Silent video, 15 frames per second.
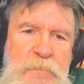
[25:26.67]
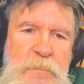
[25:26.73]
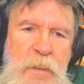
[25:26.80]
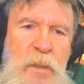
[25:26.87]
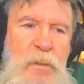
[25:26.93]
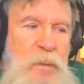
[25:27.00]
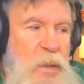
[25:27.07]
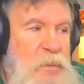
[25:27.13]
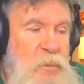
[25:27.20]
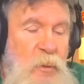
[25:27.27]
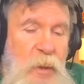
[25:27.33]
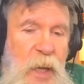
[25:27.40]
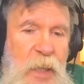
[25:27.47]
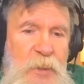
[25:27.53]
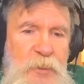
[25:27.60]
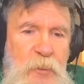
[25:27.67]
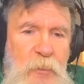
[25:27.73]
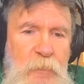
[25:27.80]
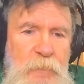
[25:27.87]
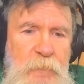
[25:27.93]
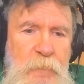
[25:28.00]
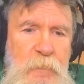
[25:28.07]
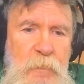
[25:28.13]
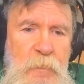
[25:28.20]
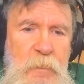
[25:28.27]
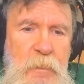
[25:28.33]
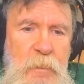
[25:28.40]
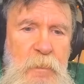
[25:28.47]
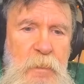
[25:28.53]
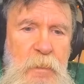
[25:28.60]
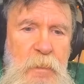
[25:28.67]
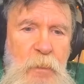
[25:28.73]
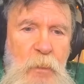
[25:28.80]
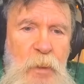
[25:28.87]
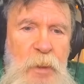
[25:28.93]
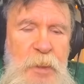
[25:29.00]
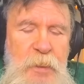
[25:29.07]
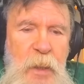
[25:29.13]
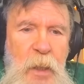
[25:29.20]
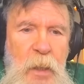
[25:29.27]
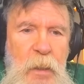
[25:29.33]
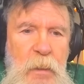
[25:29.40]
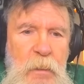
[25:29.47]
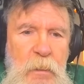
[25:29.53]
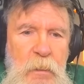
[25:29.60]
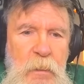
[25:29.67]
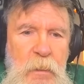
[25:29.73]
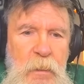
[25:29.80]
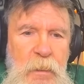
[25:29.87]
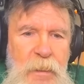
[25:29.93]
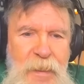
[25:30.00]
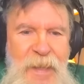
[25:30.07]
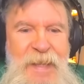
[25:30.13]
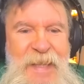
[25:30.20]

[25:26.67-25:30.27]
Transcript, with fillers: Oh, that's a good answer. What do you say? No, I, what do you